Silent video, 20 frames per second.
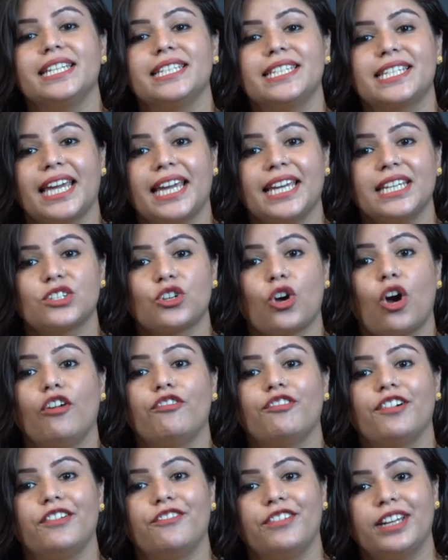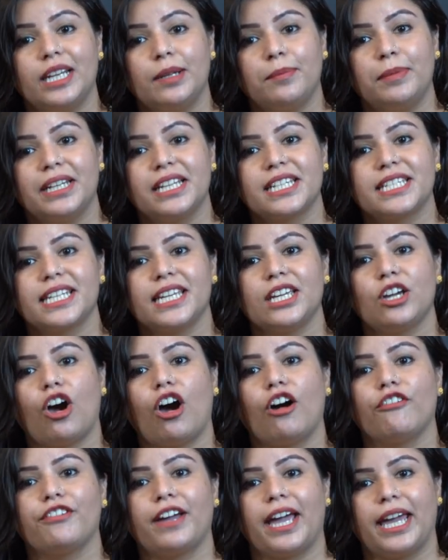Date of availability
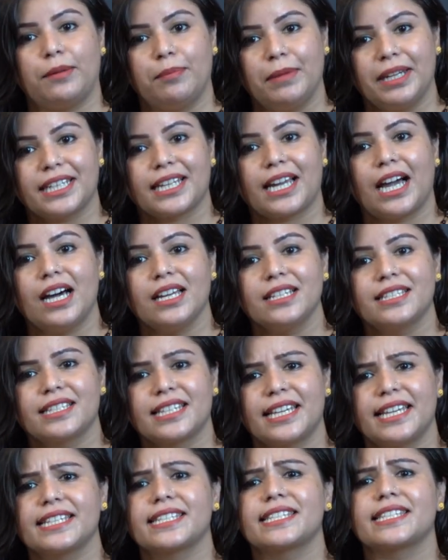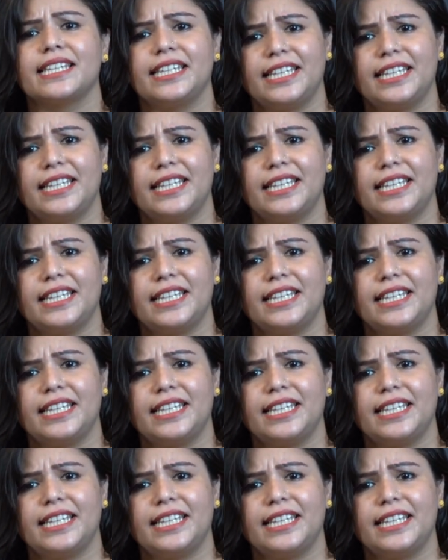of admit cards is